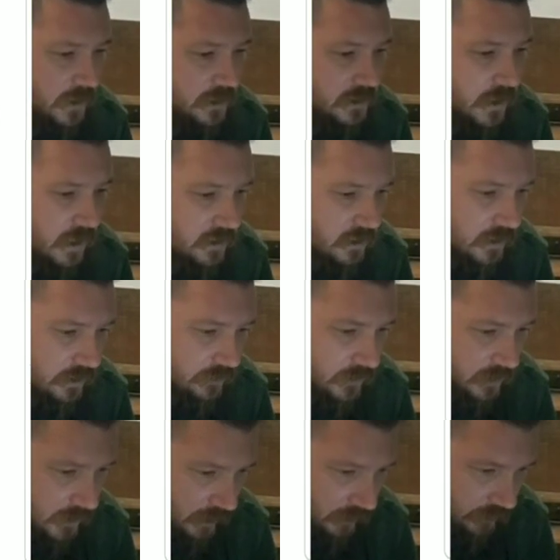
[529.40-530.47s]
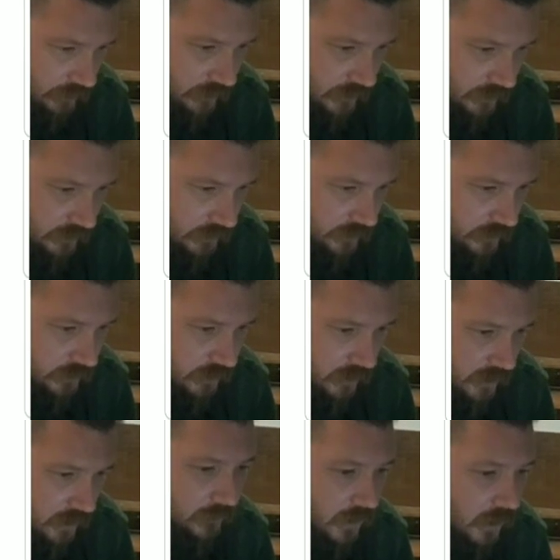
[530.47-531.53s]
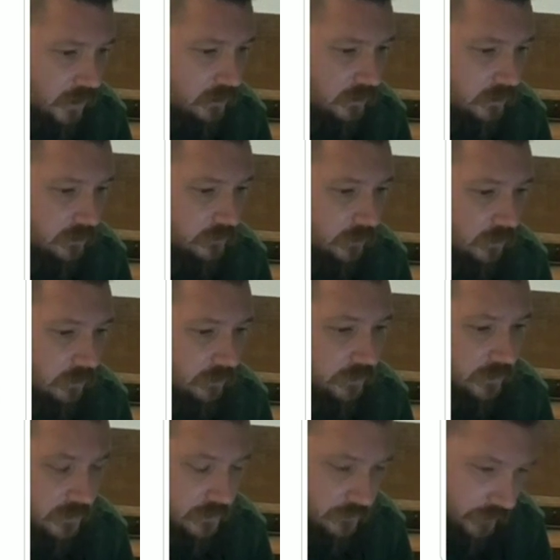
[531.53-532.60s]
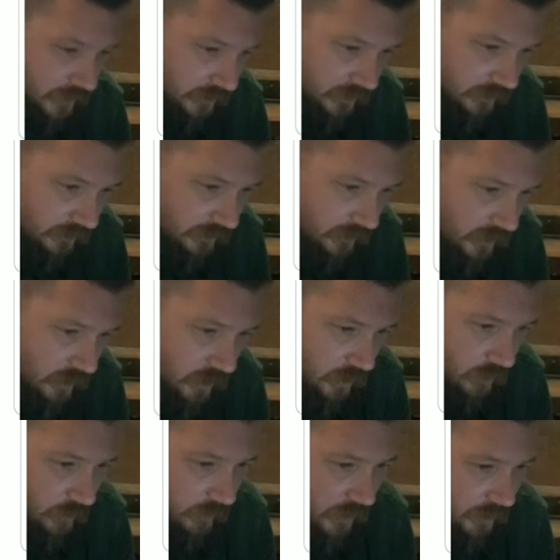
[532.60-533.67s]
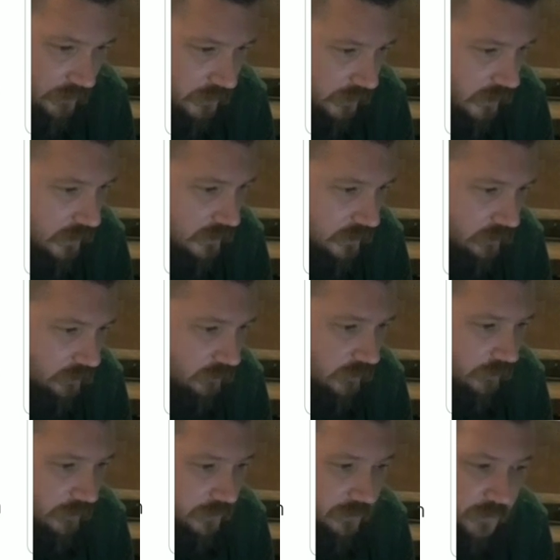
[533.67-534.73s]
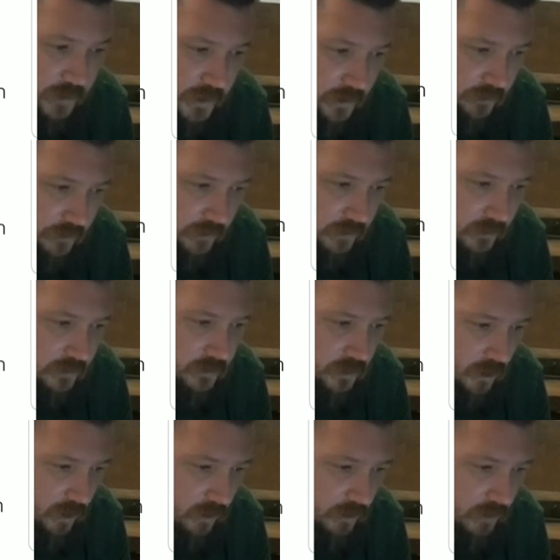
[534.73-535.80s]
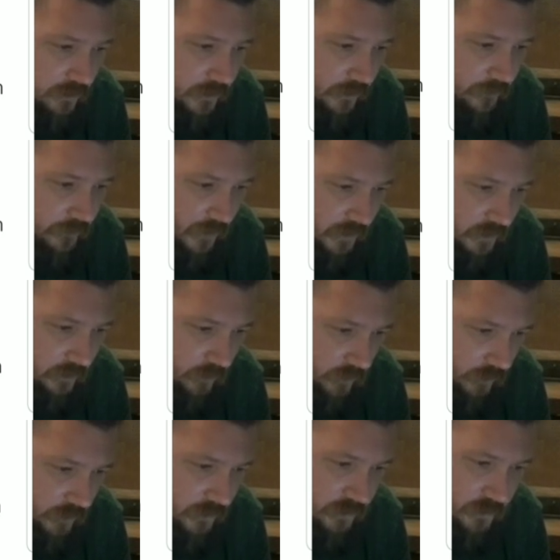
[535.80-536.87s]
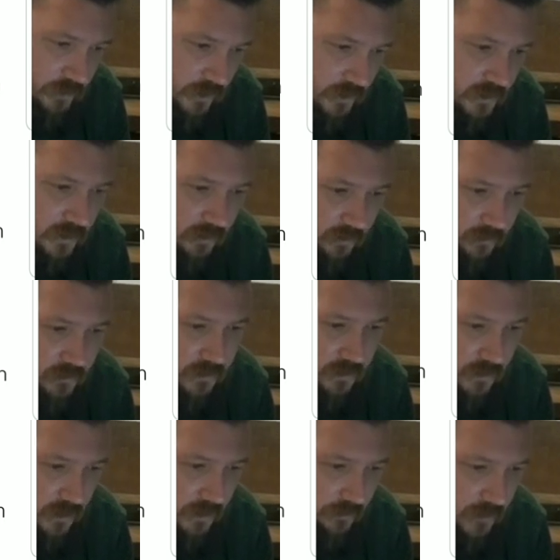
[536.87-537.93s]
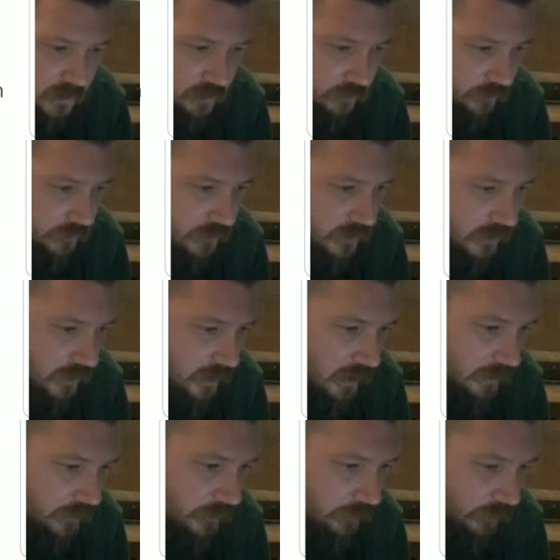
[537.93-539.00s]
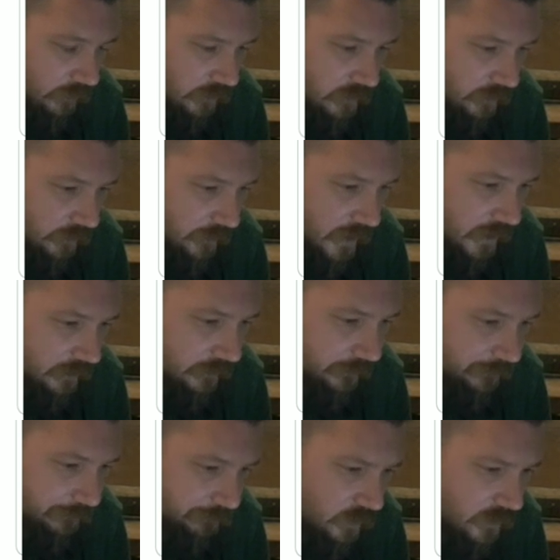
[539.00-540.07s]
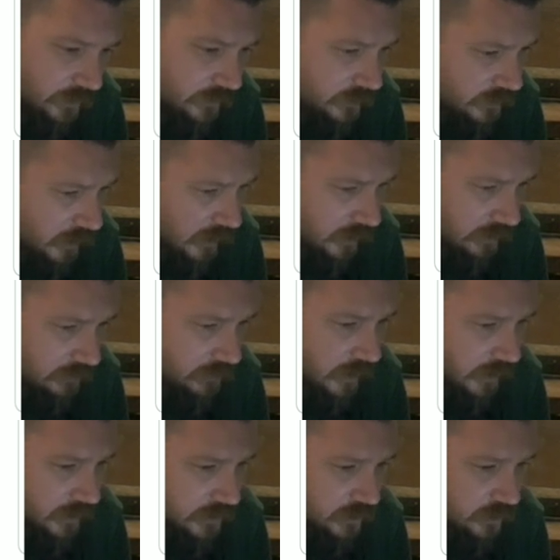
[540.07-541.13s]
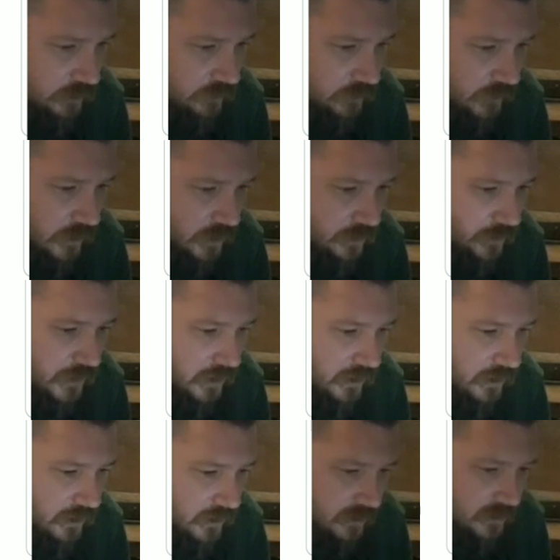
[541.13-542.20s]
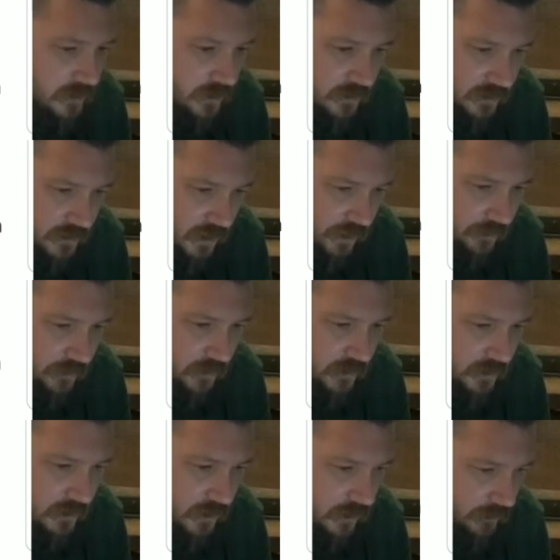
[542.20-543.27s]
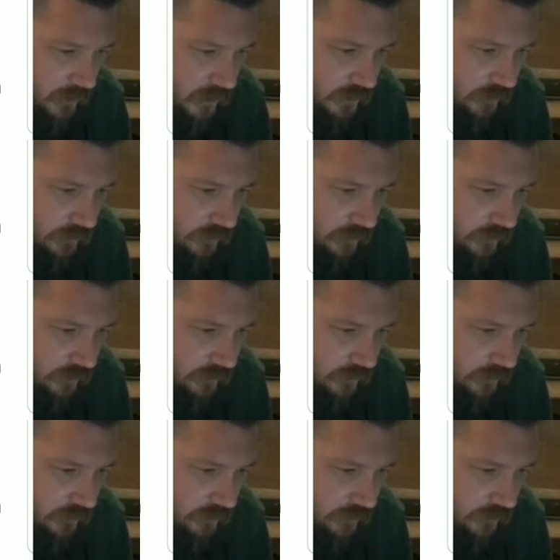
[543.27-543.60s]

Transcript: With my Scandinavian heritage, I love all things Viking. When I was in high school, I remember hearing talk about Viking warriors ingesting hallucinogenic mushrooms before entering battle, which at the time I assumed must be psilocybin containing